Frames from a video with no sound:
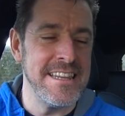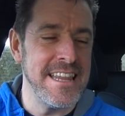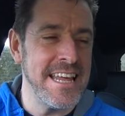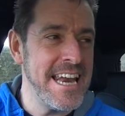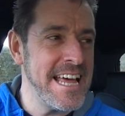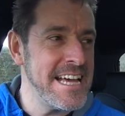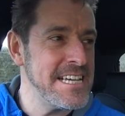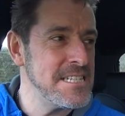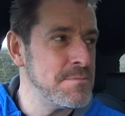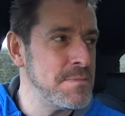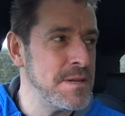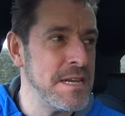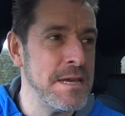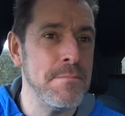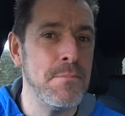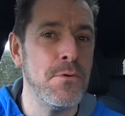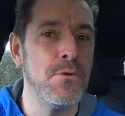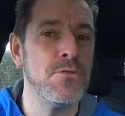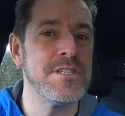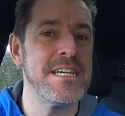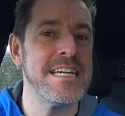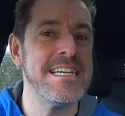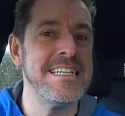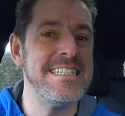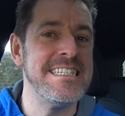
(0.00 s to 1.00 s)
the last minute
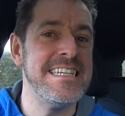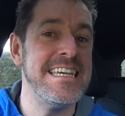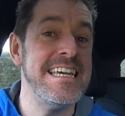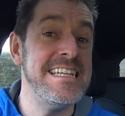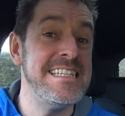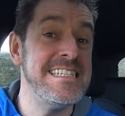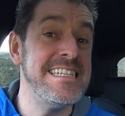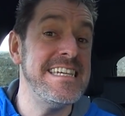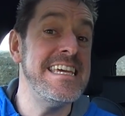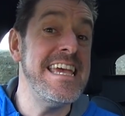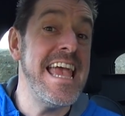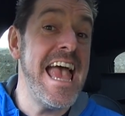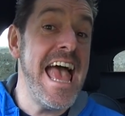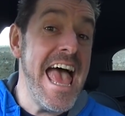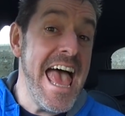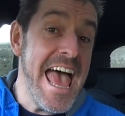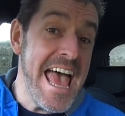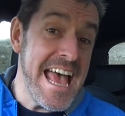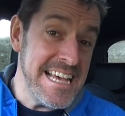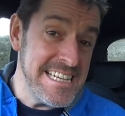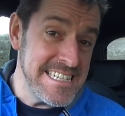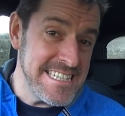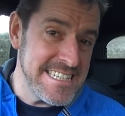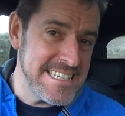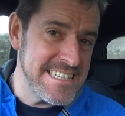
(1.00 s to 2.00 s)
bought a
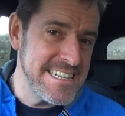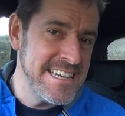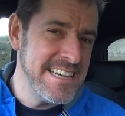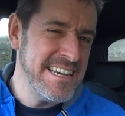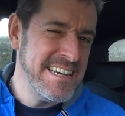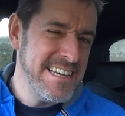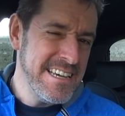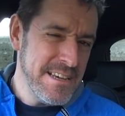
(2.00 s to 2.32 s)
TTS